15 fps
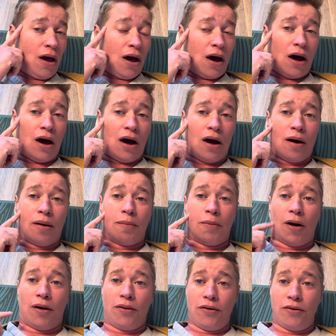
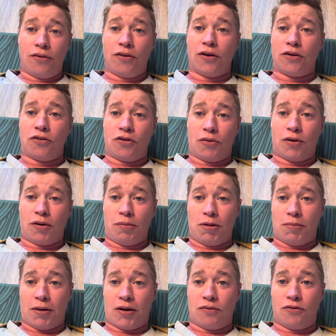Other things you want to be
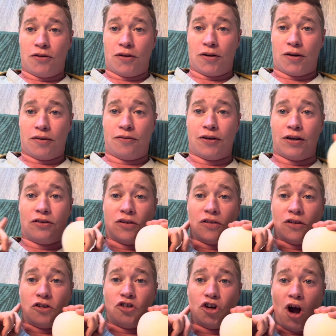mindful of is in
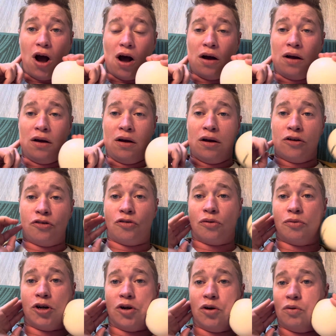the jaw. So
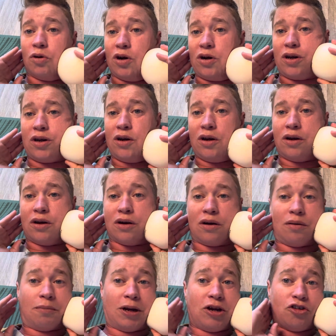when you're working
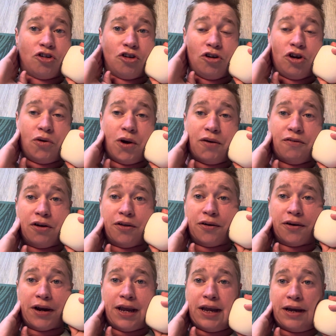here, make sure you have your
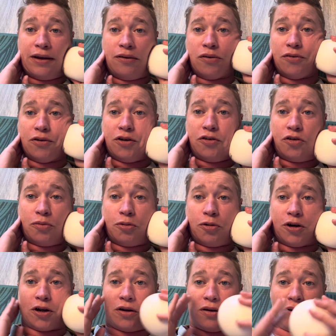other hand over to
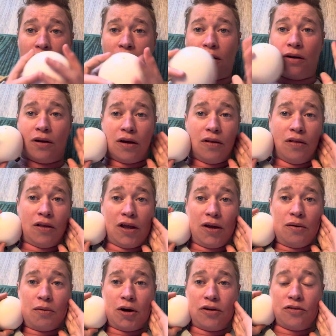support it, and
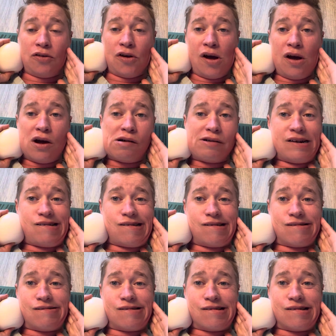likewise. What you
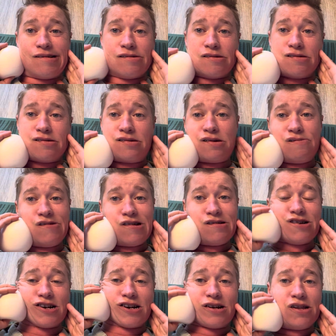don't want to do is shove your
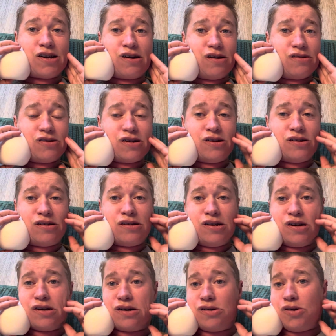jaw, like all of a sudden,
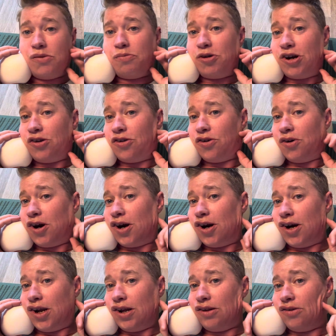you push too
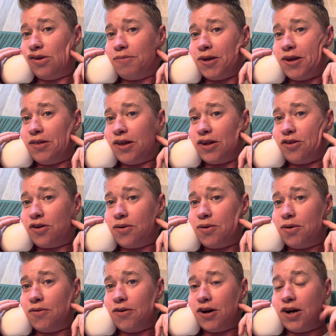hard and something lets go
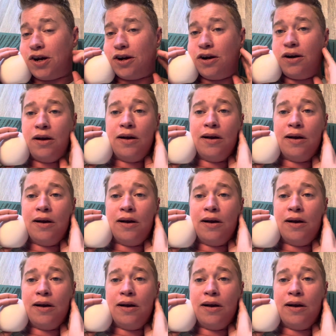over here.